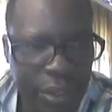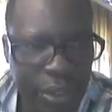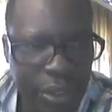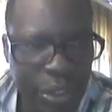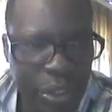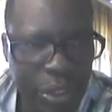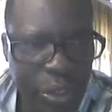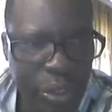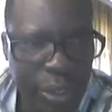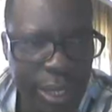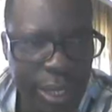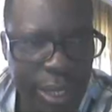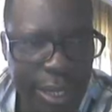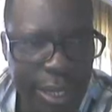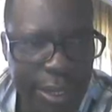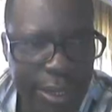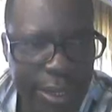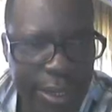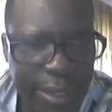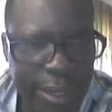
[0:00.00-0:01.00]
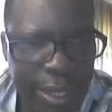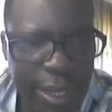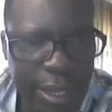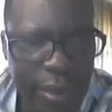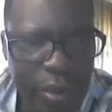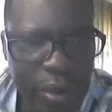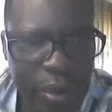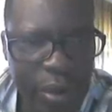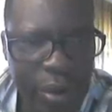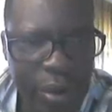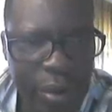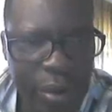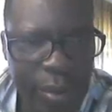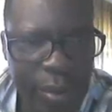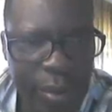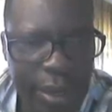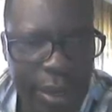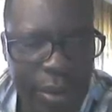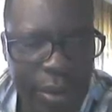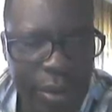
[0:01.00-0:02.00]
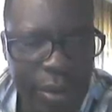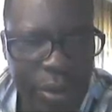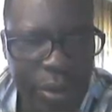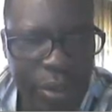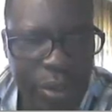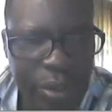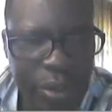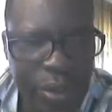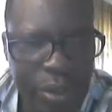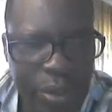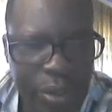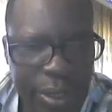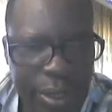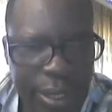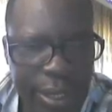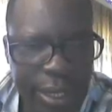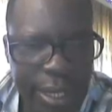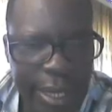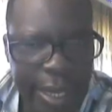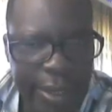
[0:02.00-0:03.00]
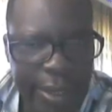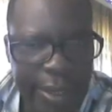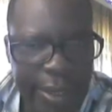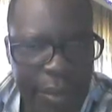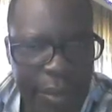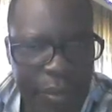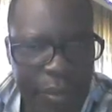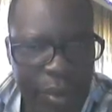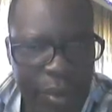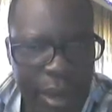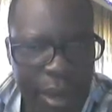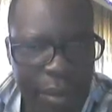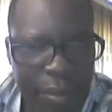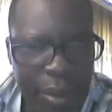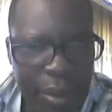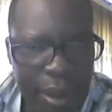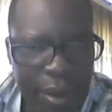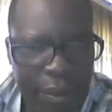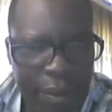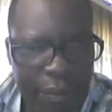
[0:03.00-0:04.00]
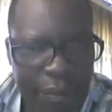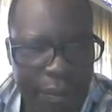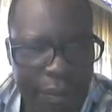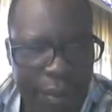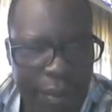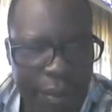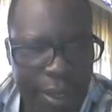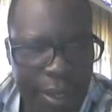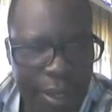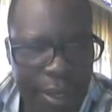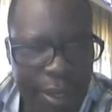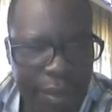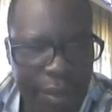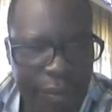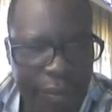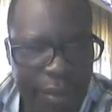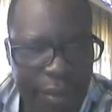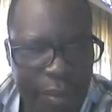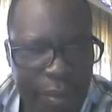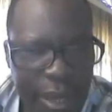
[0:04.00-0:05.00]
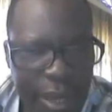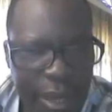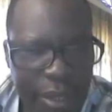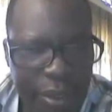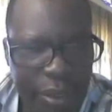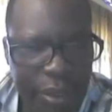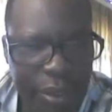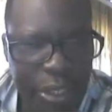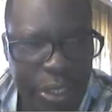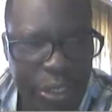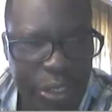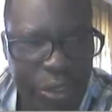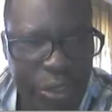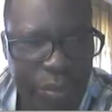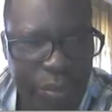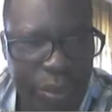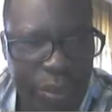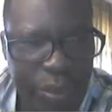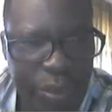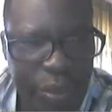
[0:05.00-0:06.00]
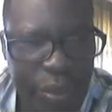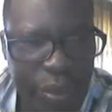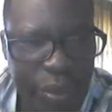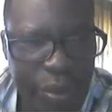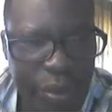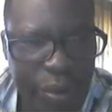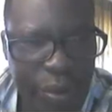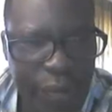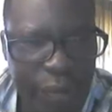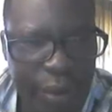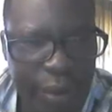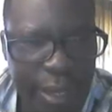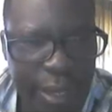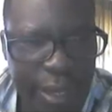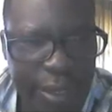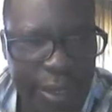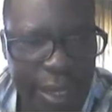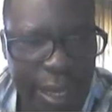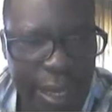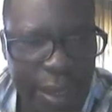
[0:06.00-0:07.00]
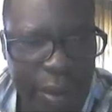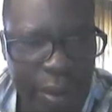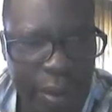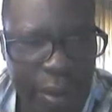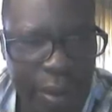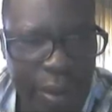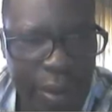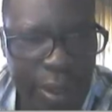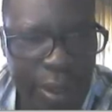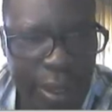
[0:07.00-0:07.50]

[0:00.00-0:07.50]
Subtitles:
show that the column and row totals in example above give the marginal distribution of x alone